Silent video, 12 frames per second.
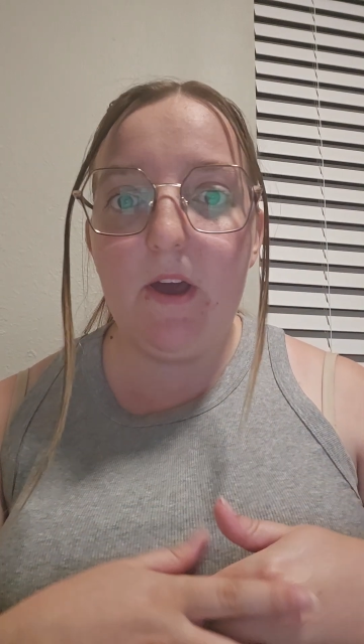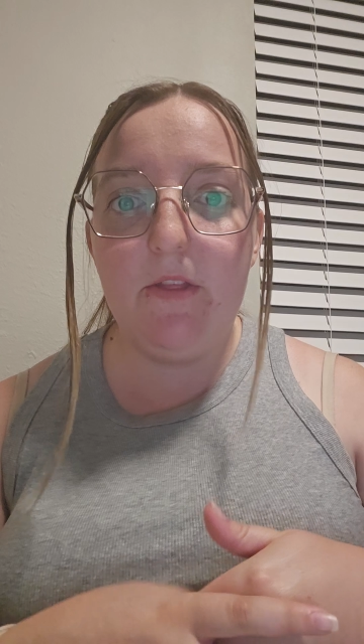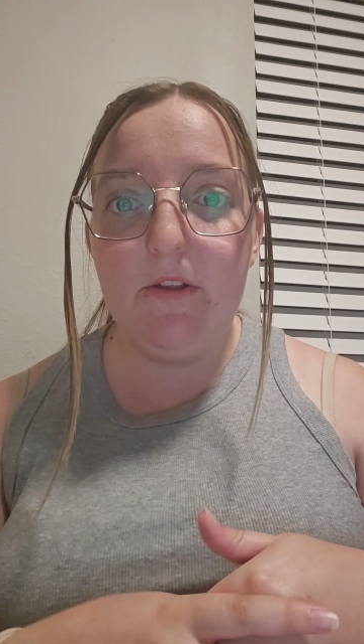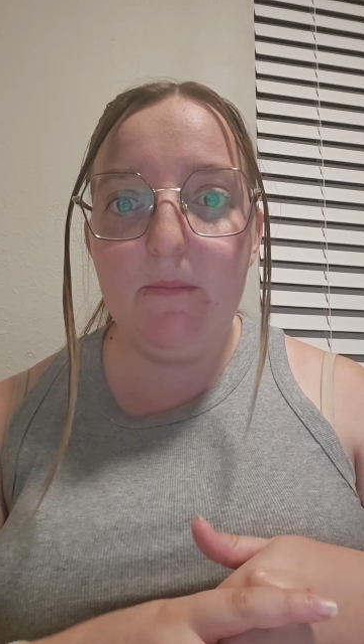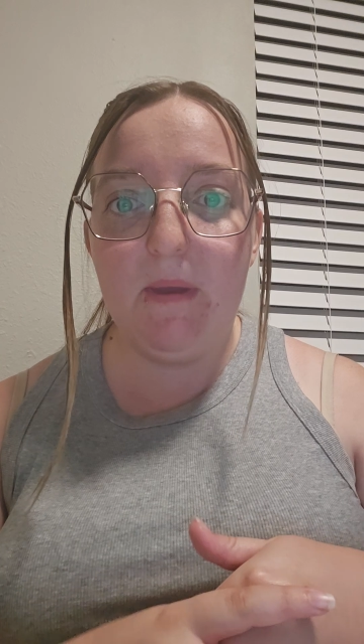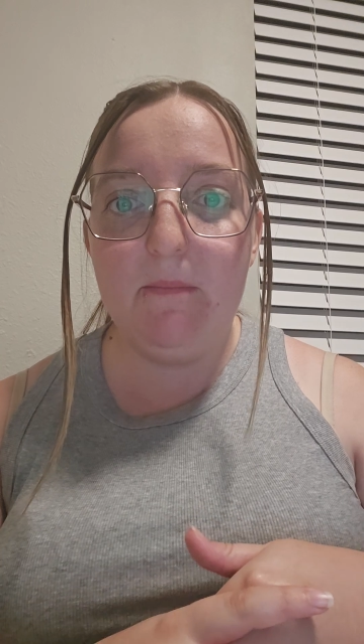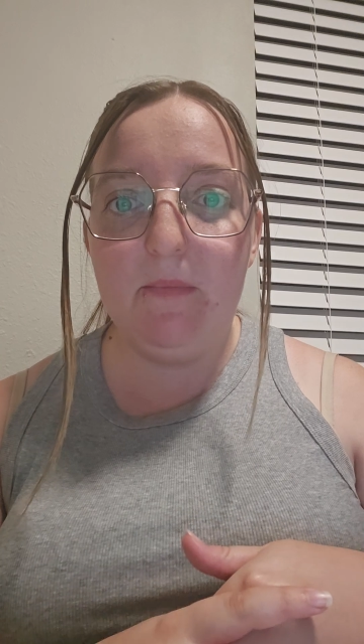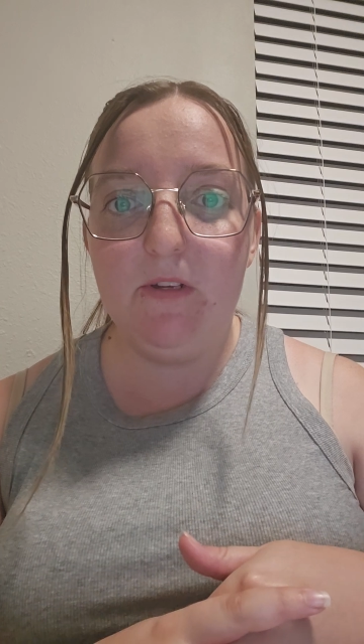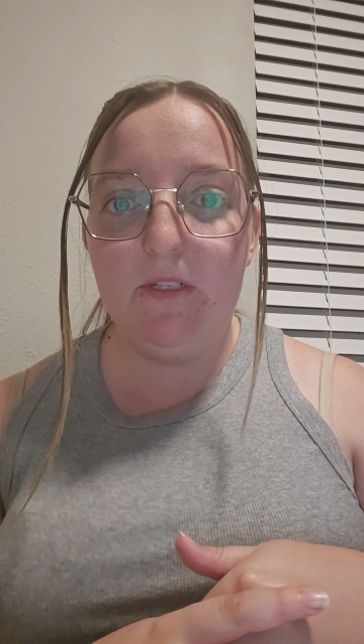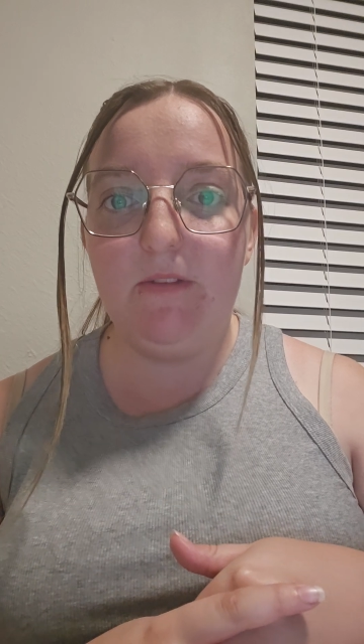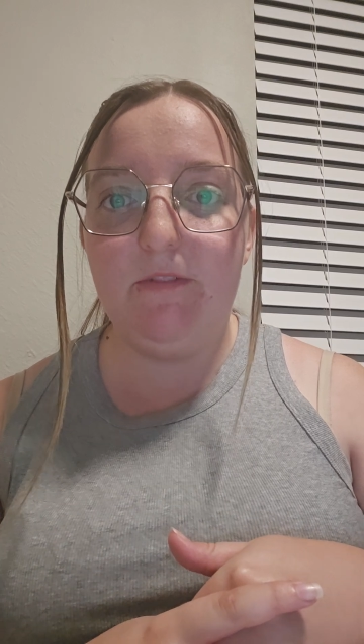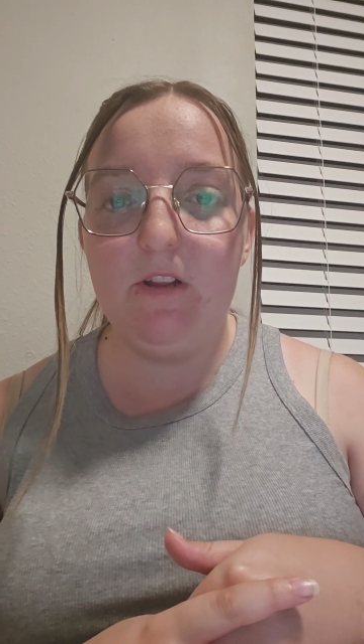other
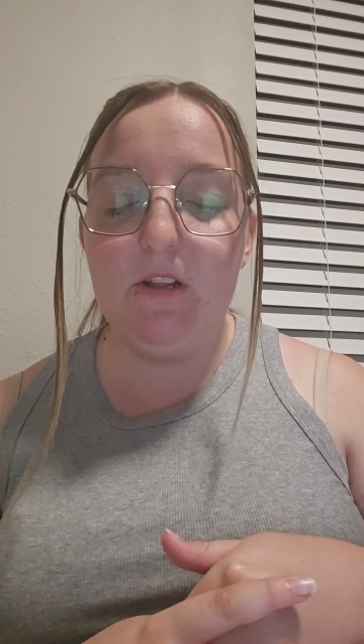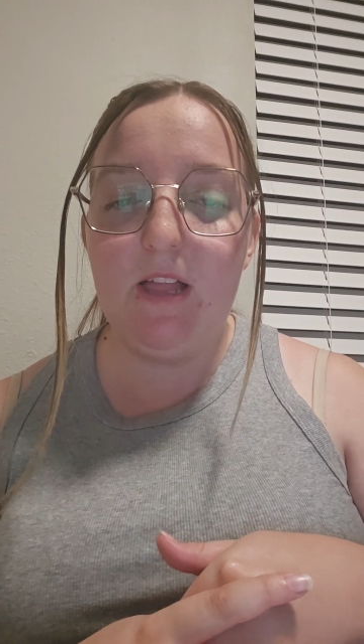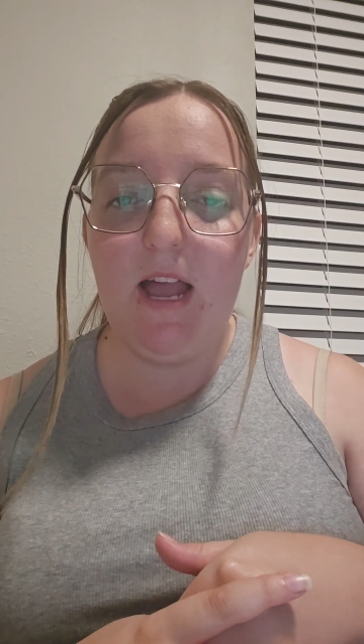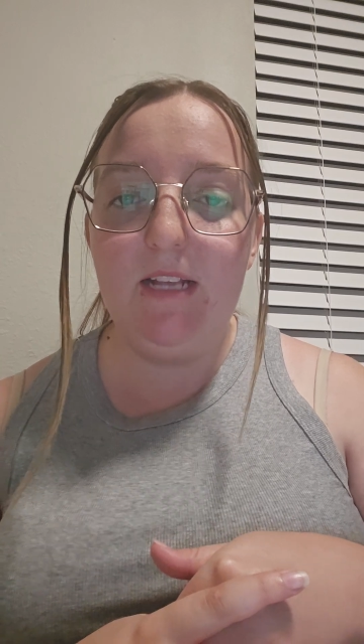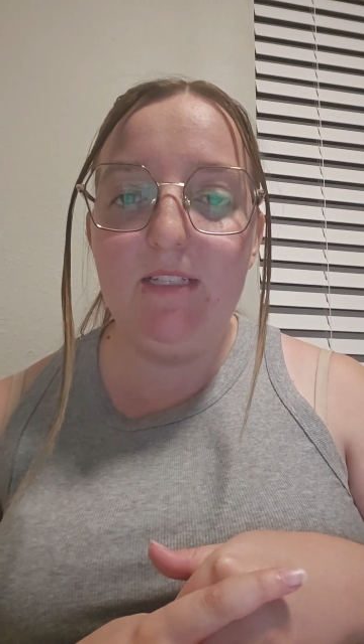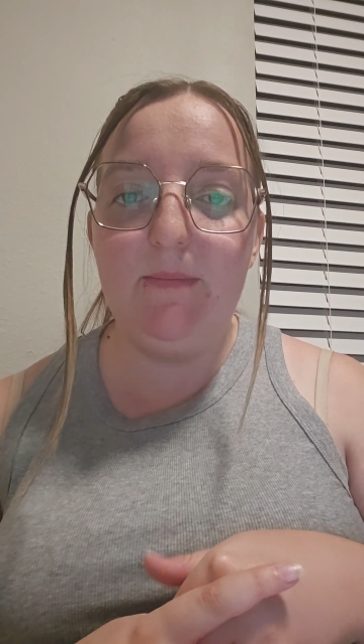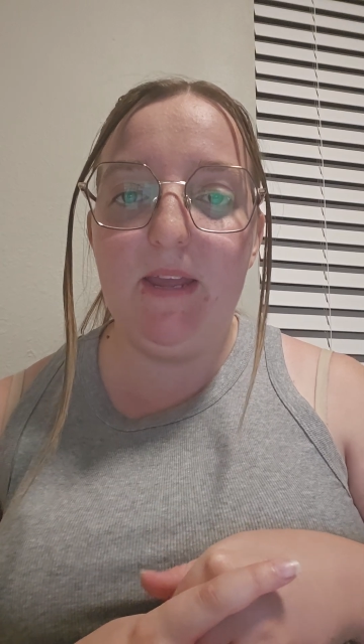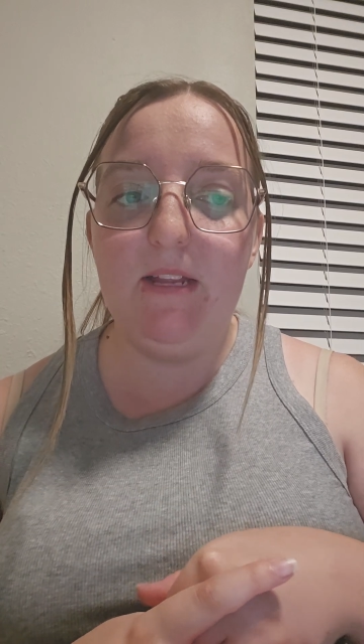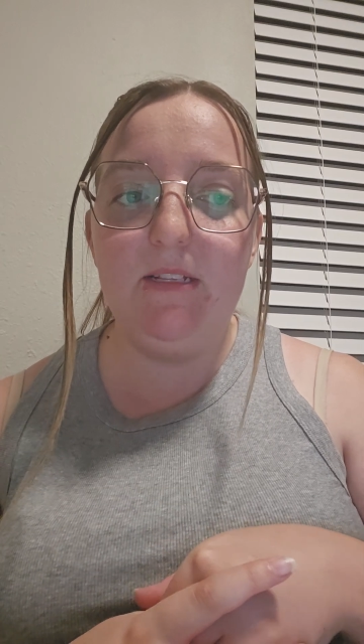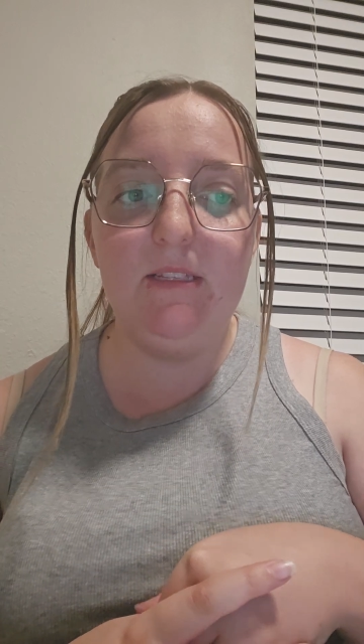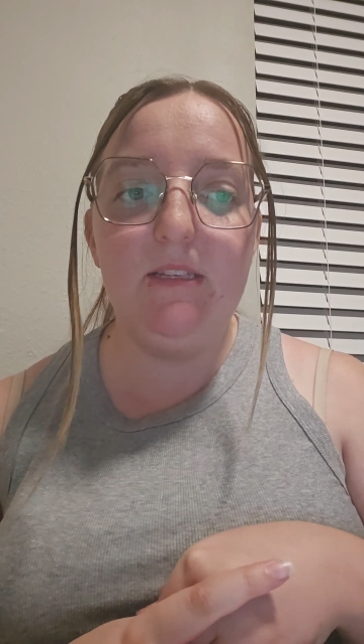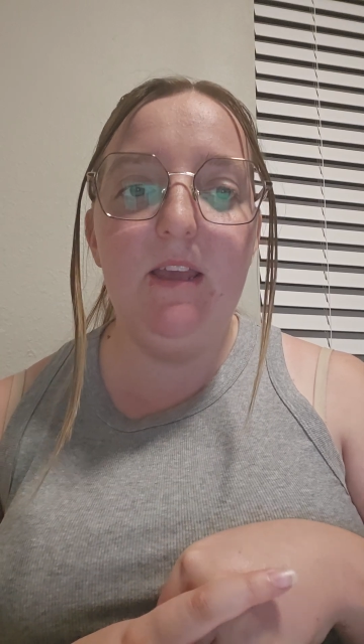members of their
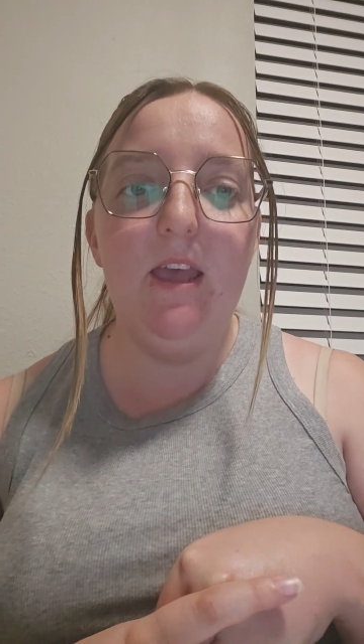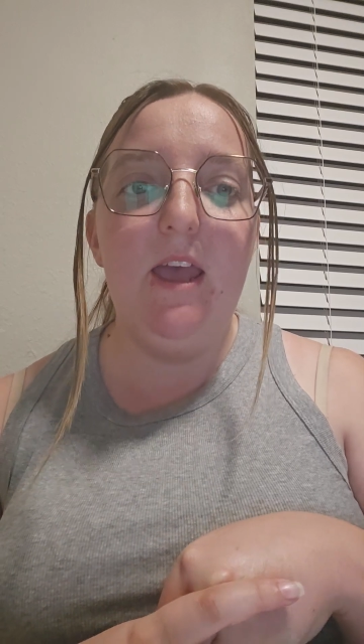classmates.